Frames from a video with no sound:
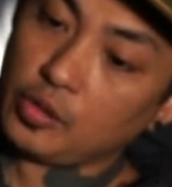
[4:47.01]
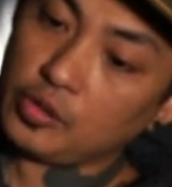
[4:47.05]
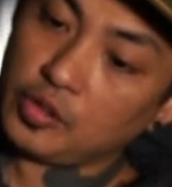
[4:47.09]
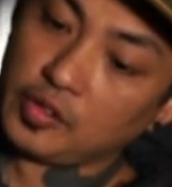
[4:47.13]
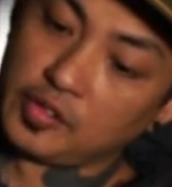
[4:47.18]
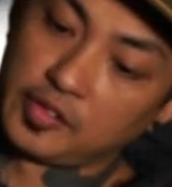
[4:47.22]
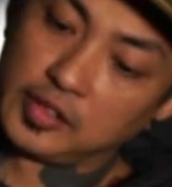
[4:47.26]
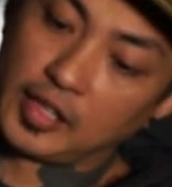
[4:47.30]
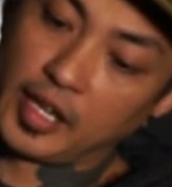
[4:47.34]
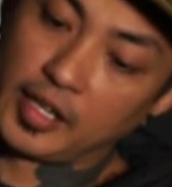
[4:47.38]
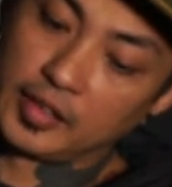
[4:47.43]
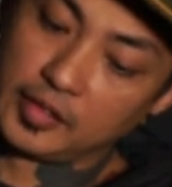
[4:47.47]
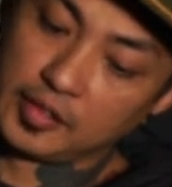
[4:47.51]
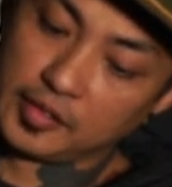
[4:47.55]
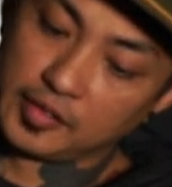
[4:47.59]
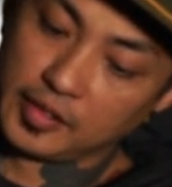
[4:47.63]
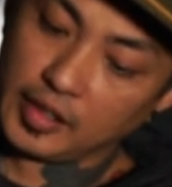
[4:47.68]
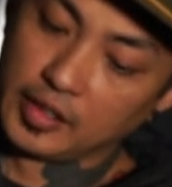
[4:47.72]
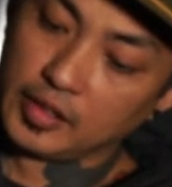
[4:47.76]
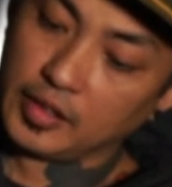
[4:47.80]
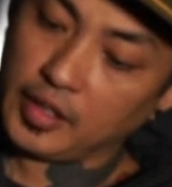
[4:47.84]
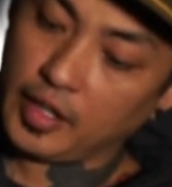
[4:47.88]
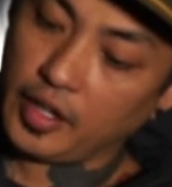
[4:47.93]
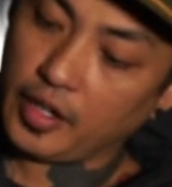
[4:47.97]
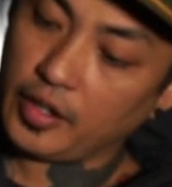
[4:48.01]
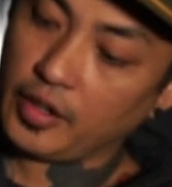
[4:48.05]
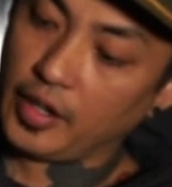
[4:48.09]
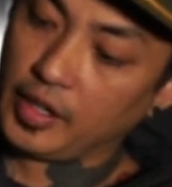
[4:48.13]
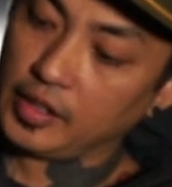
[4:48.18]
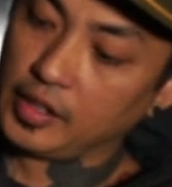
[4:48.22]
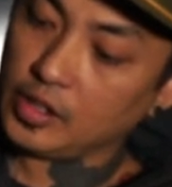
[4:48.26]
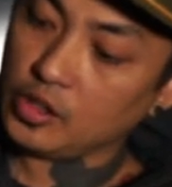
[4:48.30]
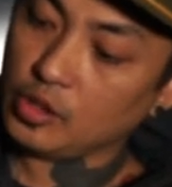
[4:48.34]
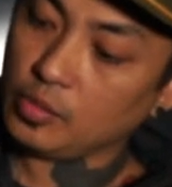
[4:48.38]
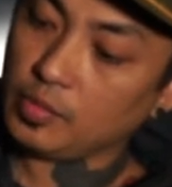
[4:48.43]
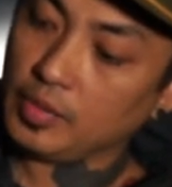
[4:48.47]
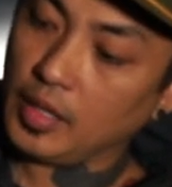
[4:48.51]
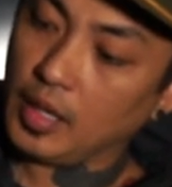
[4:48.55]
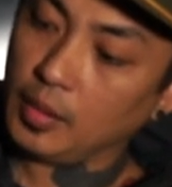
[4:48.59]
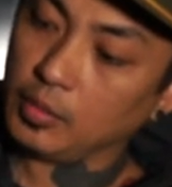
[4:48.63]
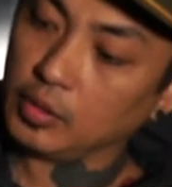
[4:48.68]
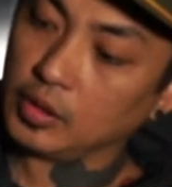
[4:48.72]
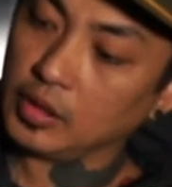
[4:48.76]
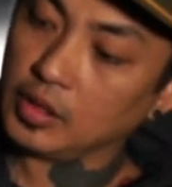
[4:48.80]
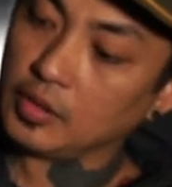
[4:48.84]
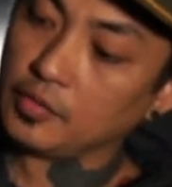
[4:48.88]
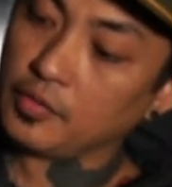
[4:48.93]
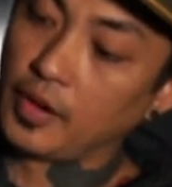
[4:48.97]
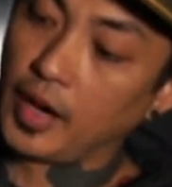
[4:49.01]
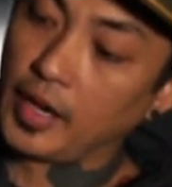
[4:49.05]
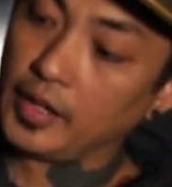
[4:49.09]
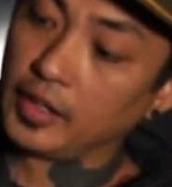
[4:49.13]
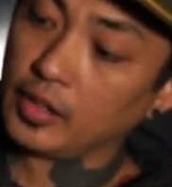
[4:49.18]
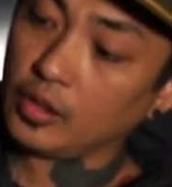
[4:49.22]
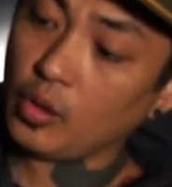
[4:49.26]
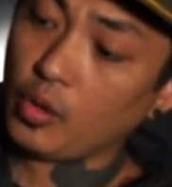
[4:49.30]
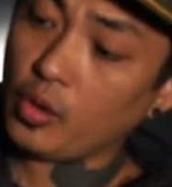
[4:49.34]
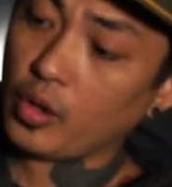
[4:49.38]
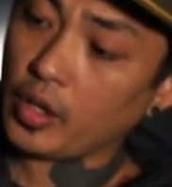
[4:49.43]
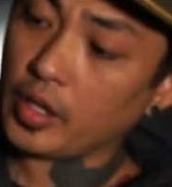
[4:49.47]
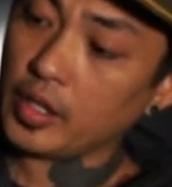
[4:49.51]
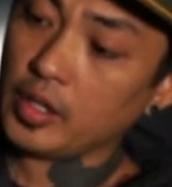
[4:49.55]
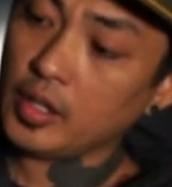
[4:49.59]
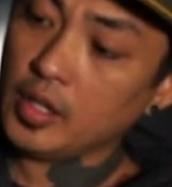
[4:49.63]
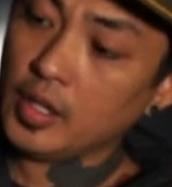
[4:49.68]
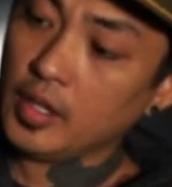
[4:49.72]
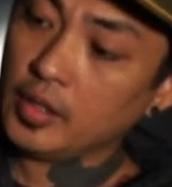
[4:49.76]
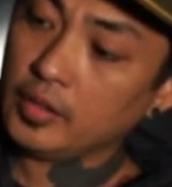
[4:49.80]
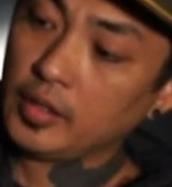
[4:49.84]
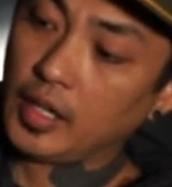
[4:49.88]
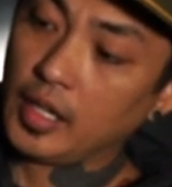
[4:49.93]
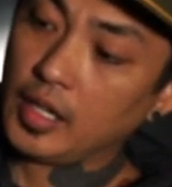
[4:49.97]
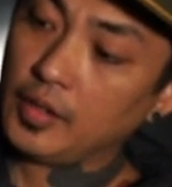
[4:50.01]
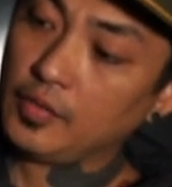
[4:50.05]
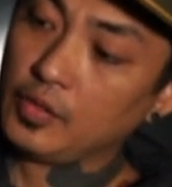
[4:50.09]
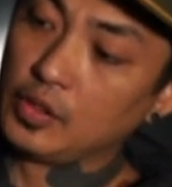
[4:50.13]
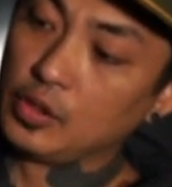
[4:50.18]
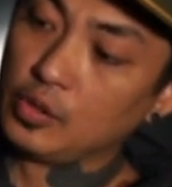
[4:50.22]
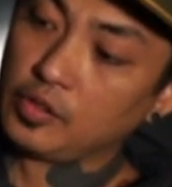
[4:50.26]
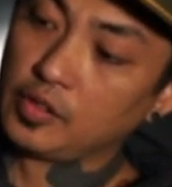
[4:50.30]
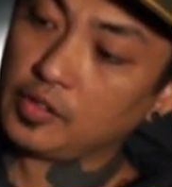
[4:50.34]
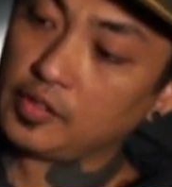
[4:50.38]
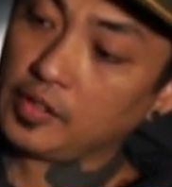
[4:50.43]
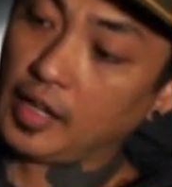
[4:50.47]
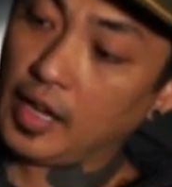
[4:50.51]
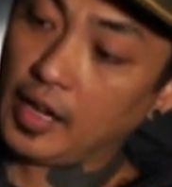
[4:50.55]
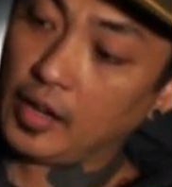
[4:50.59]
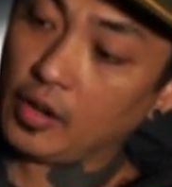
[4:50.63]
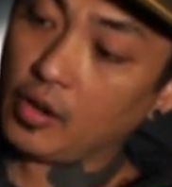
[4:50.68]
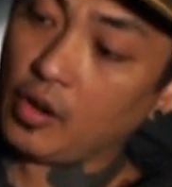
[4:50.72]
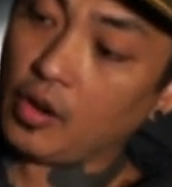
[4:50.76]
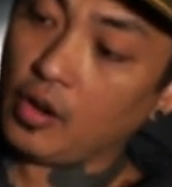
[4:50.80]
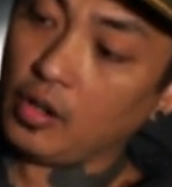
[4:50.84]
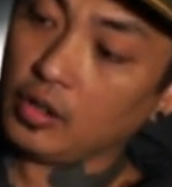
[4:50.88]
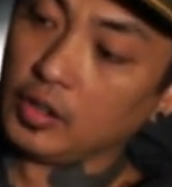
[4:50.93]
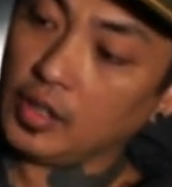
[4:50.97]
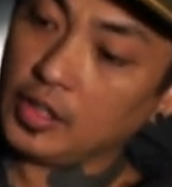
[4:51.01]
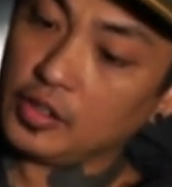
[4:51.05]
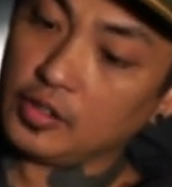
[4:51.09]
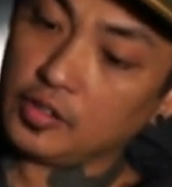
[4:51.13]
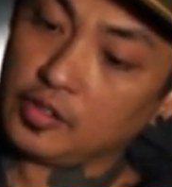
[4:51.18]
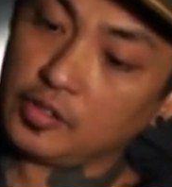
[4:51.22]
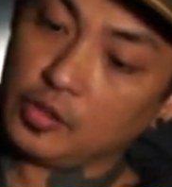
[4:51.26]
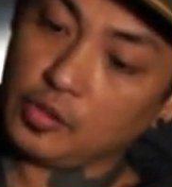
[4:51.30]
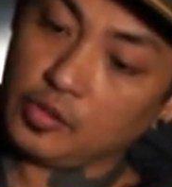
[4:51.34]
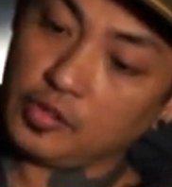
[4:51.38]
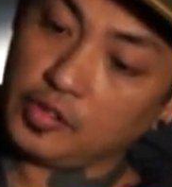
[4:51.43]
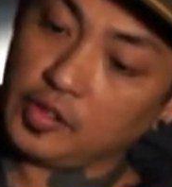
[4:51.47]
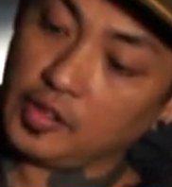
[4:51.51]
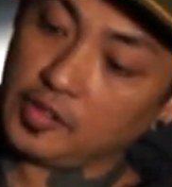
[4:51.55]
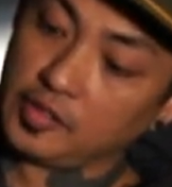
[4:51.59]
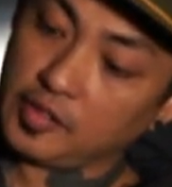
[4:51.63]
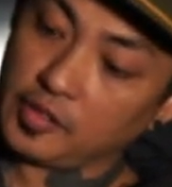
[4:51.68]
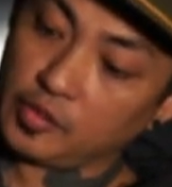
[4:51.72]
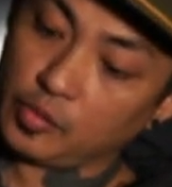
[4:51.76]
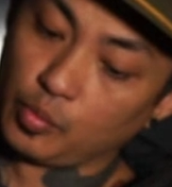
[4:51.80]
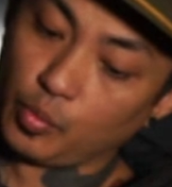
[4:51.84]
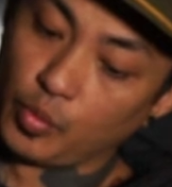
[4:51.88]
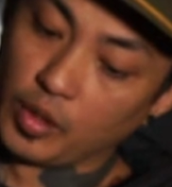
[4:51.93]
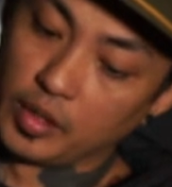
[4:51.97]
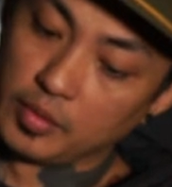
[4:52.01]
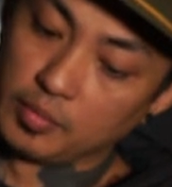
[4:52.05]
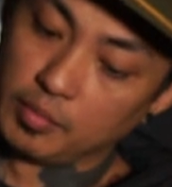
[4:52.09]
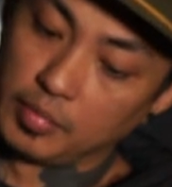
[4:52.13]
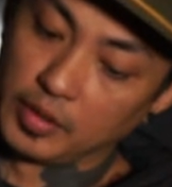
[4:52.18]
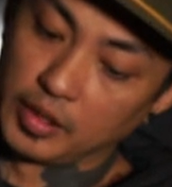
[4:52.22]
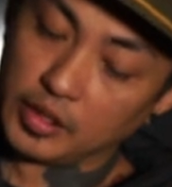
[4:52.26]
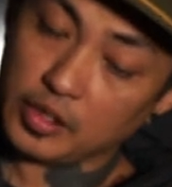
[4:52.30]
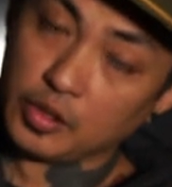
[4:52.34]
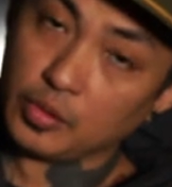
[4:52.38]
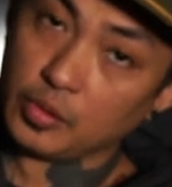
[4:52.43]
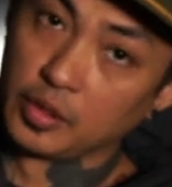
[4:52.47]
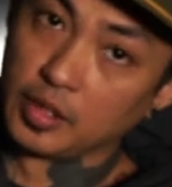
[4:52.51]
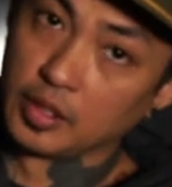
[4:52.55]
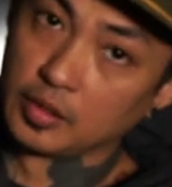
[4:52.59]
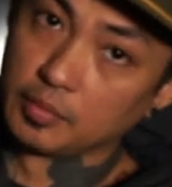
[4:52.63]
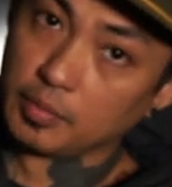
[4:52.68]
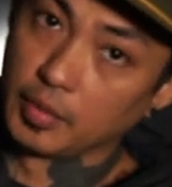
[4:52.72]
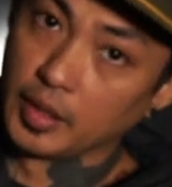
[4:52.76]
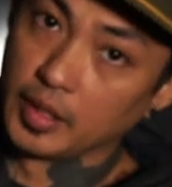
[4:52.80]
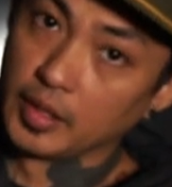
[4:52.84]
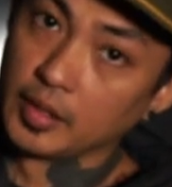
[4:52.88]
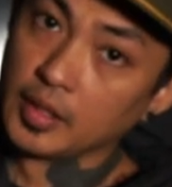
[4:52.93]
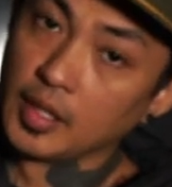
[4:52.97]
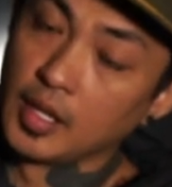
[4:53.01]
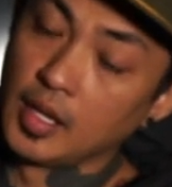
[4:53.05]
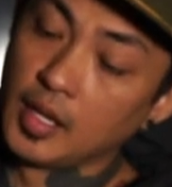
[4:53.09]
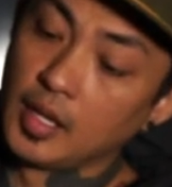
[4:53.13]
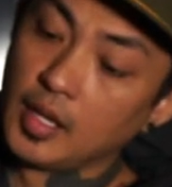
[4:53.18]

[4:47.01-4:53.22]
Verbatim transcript: Just slide this in there and then you'll be able to divide it or not even use this at all and just use this as one big unit. But